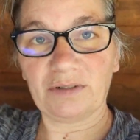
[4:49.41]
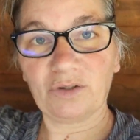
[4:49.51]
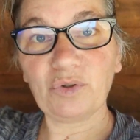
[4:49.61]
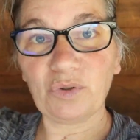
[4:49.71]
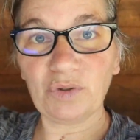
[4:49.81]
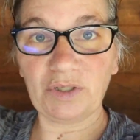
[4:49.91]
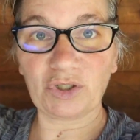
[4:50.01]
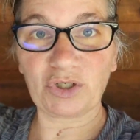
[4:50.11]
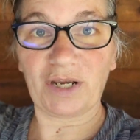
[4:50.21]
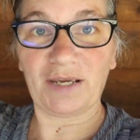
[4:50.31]
cooling
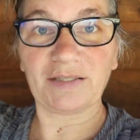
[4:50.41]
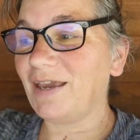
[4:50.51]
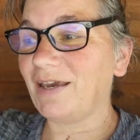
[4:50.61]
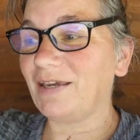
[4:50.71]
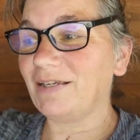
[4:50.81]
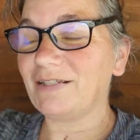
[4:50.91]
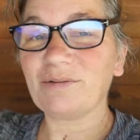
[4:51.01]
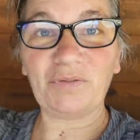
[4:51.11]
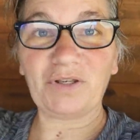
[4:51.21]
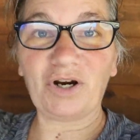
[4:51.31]
trays and
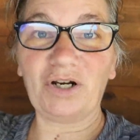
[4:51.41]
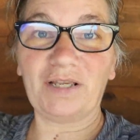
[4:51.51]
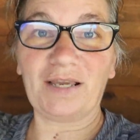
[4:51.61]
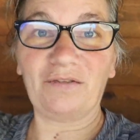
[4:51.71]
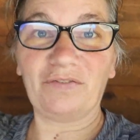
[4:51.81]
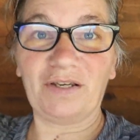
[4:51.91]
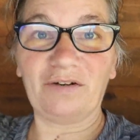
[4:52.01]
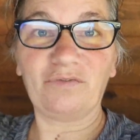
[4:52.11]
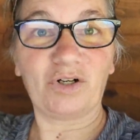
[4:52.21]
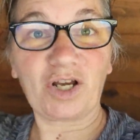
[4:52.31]
put the garlic out there
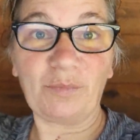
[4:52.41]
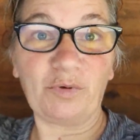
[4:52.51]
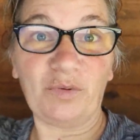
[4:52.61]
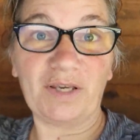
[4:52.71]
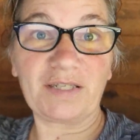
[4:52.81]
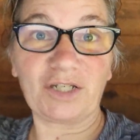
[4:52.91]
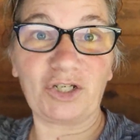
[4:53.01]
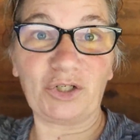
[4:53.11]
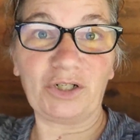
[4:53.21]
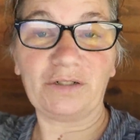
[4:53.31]
for a couple weeks to
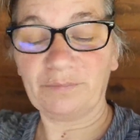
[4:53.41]
cure.